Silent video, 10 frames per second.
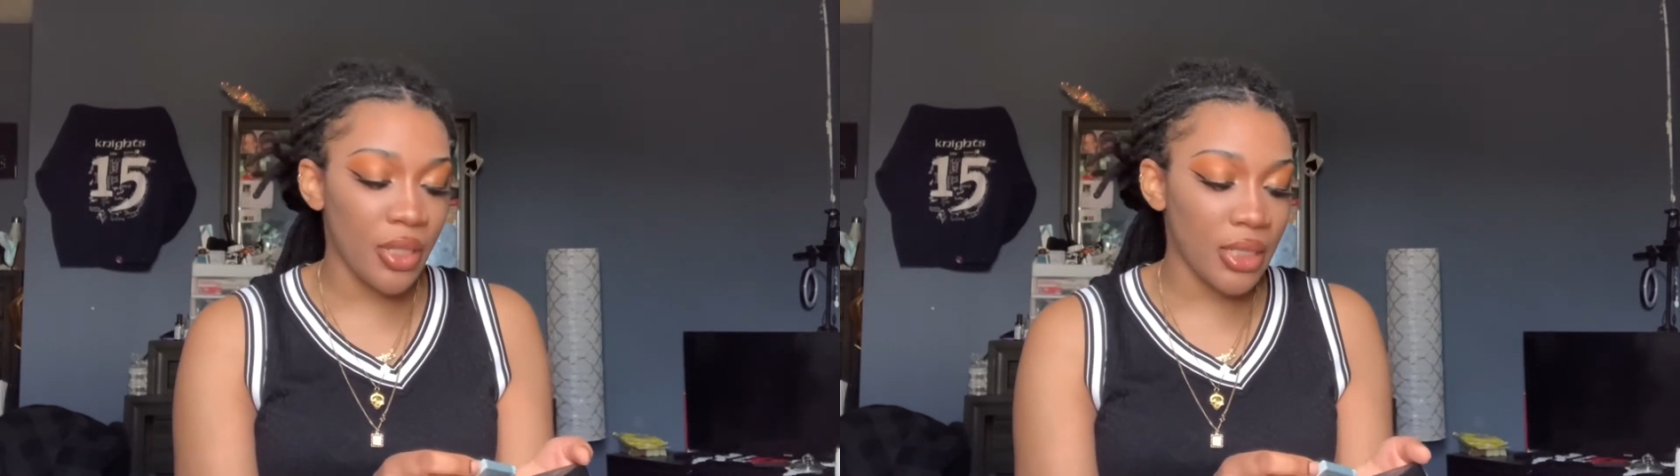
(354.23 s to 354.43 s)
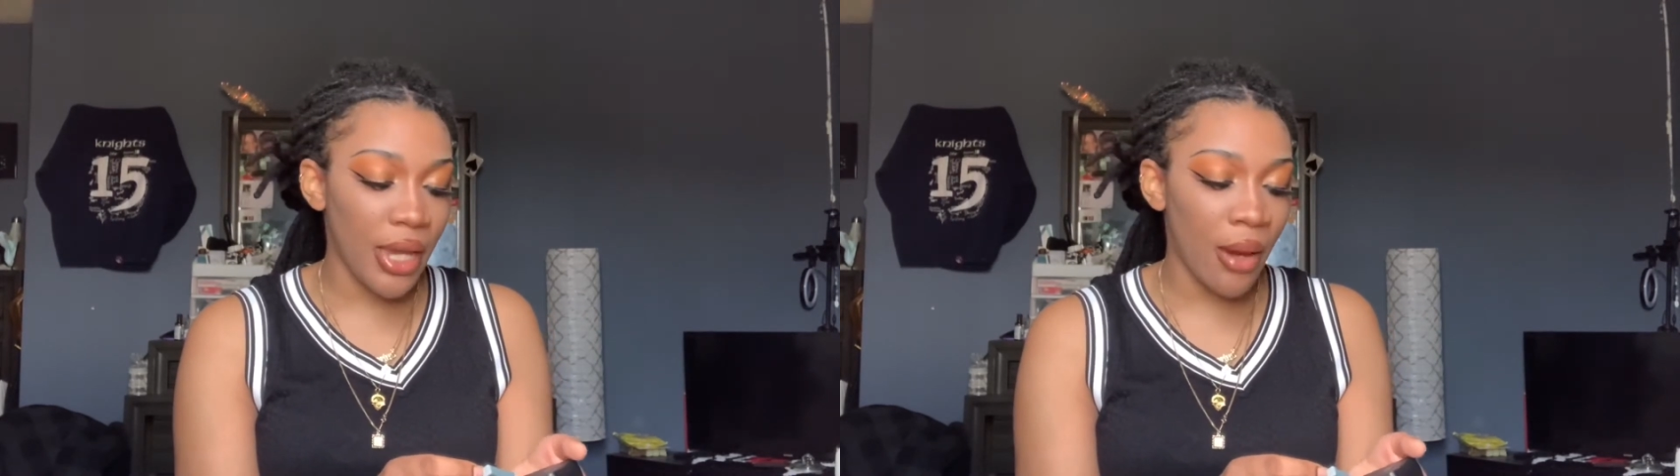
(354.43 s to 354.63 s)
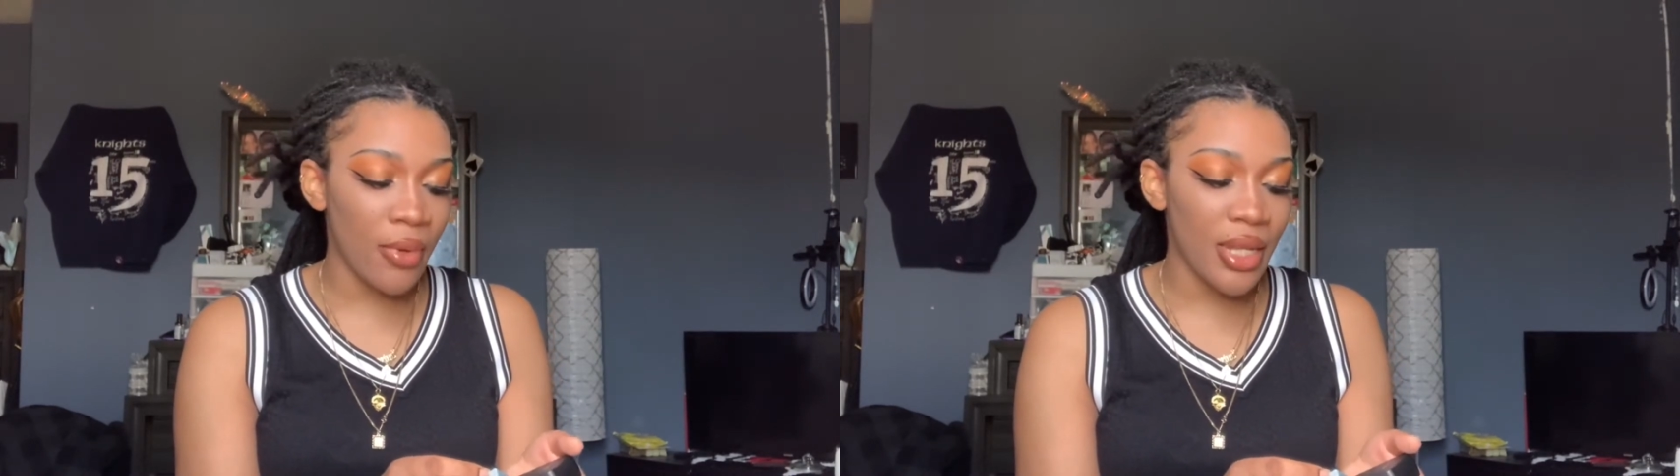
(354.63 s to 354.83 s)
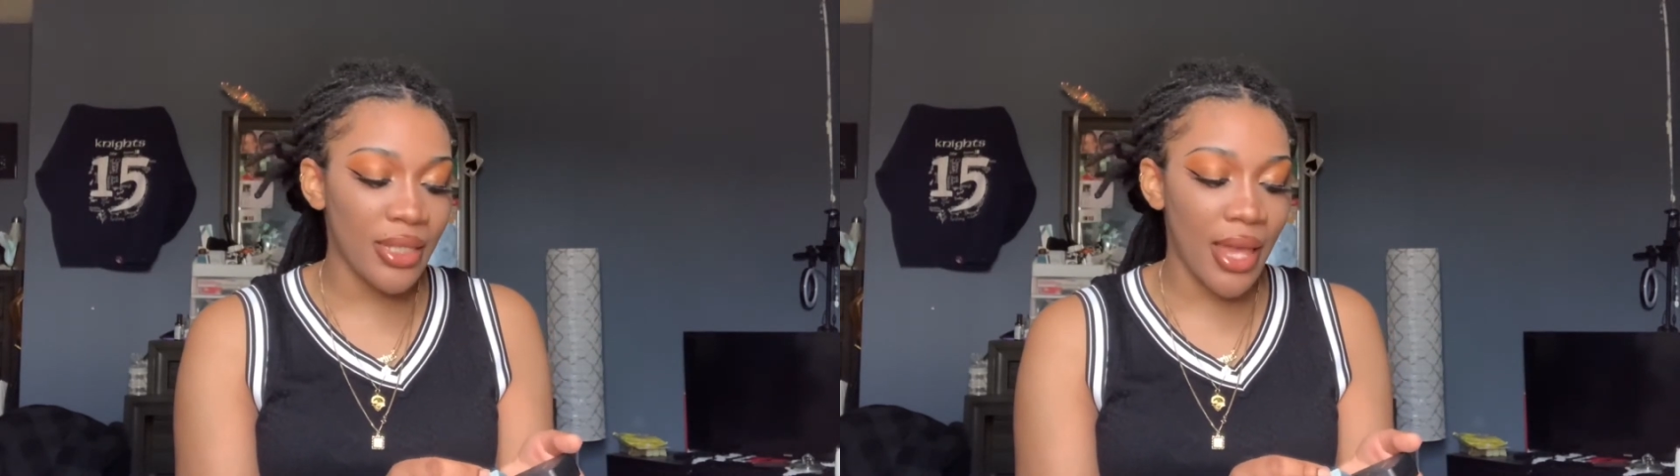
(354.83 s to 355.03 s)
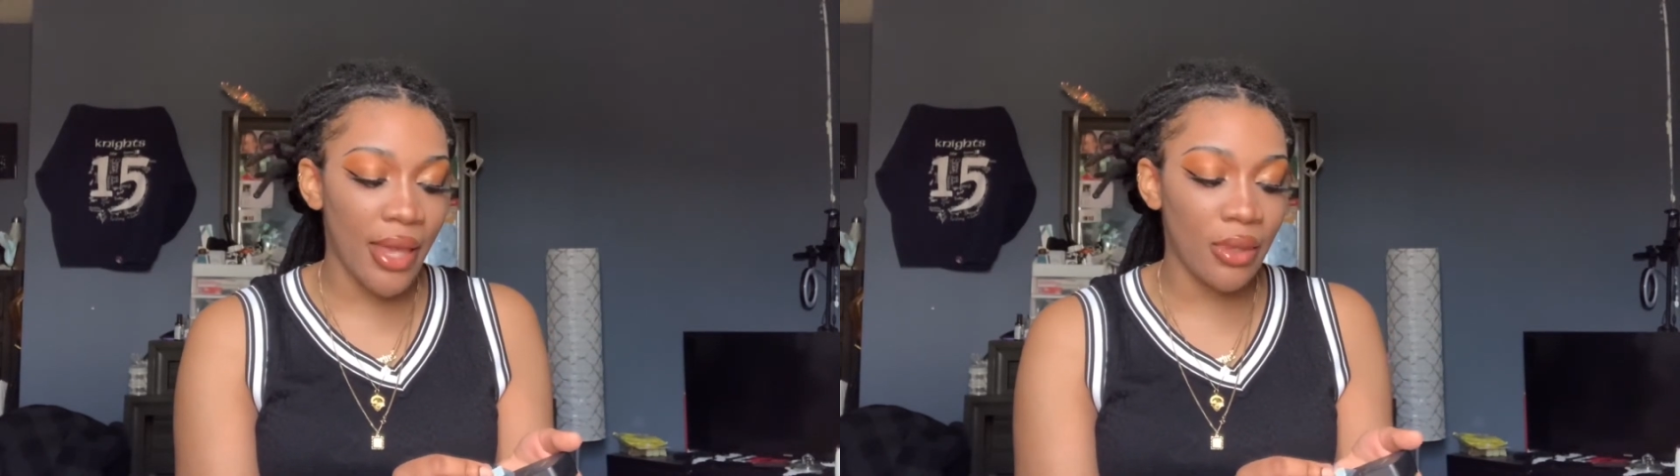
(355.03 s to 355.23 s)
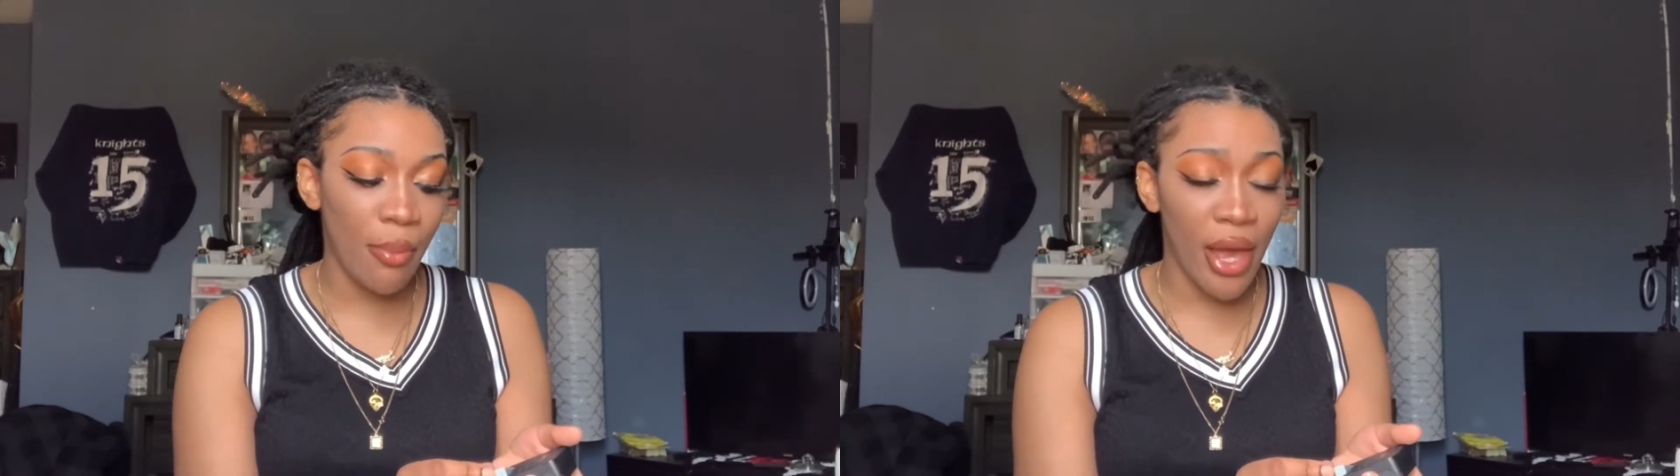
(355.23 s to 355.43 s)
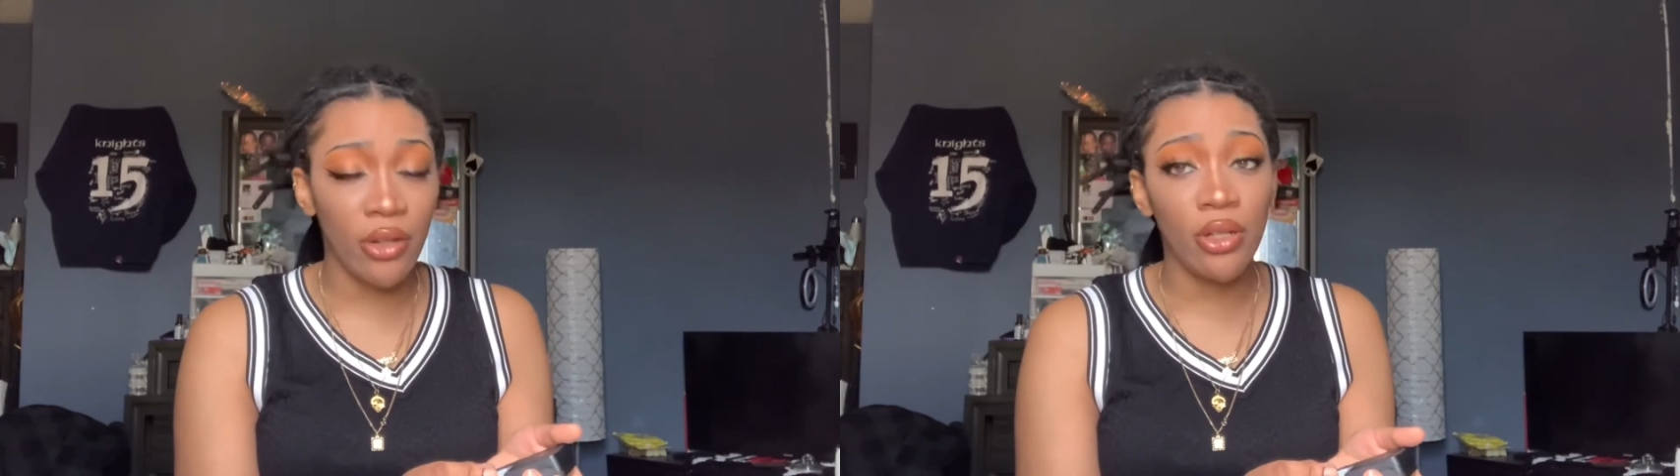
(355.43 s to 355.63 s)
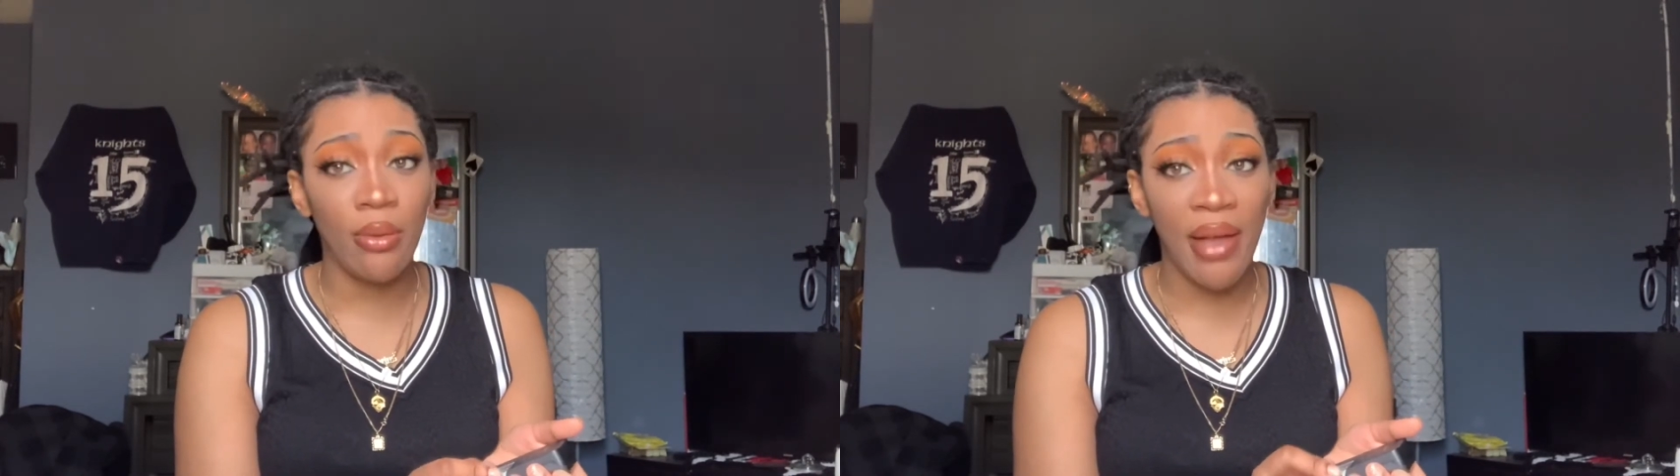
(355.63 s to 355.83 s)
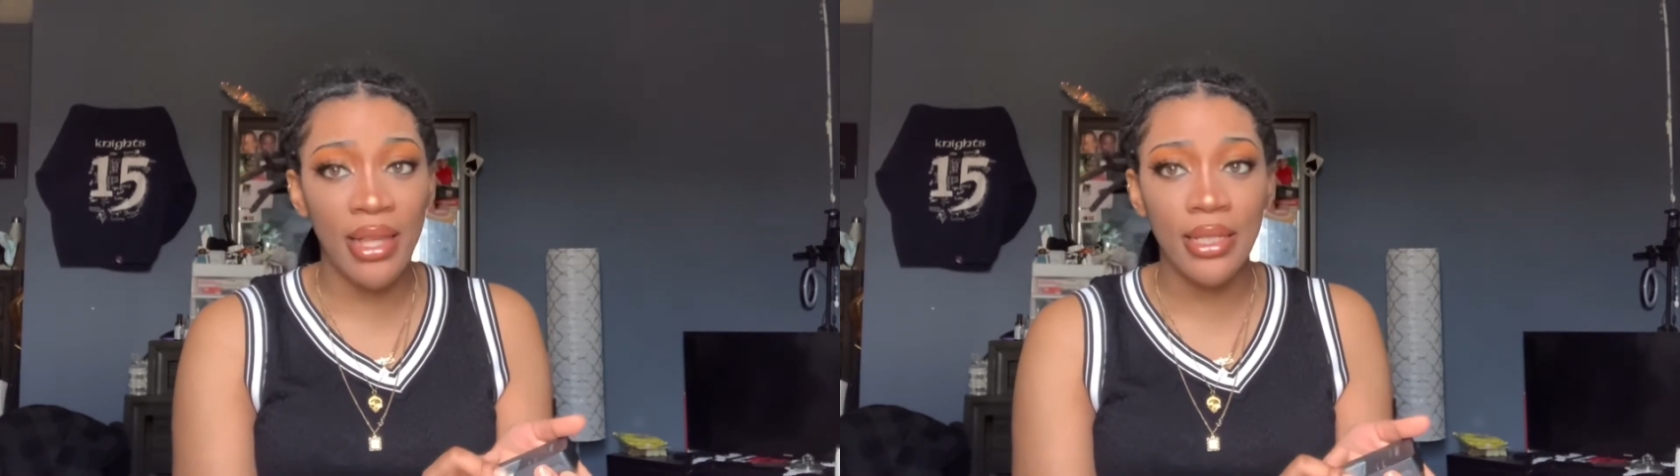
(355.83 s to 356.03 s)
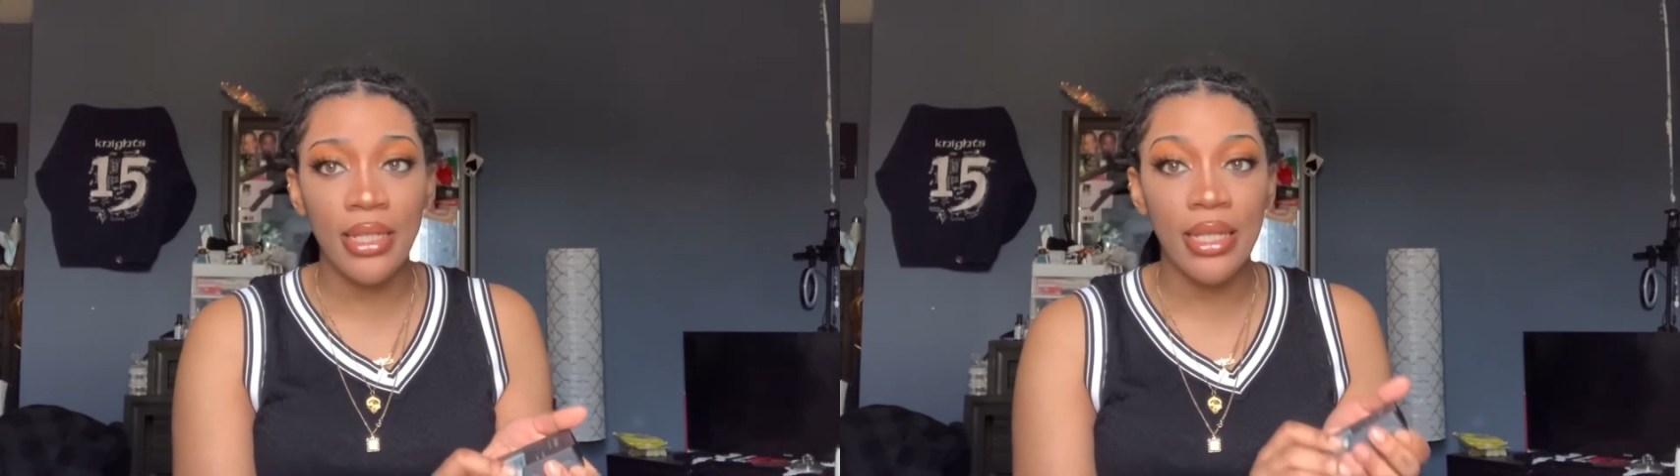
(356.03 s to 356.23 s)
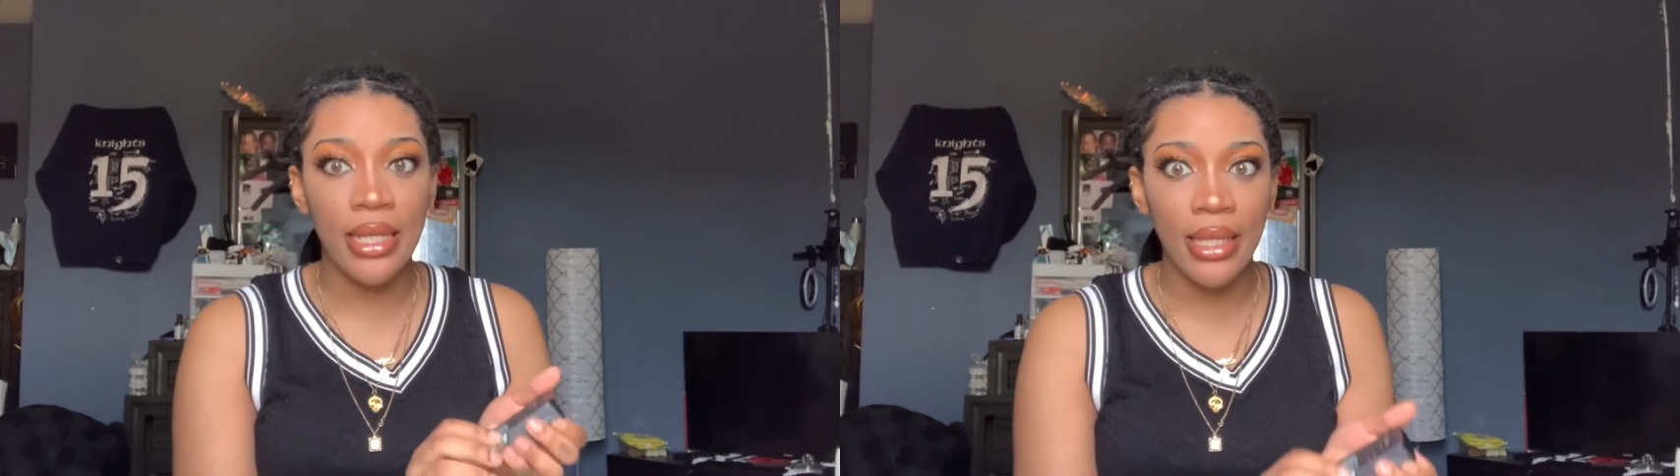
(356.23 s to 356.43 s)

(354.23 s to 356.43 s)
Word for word: this camera is that the battery capacity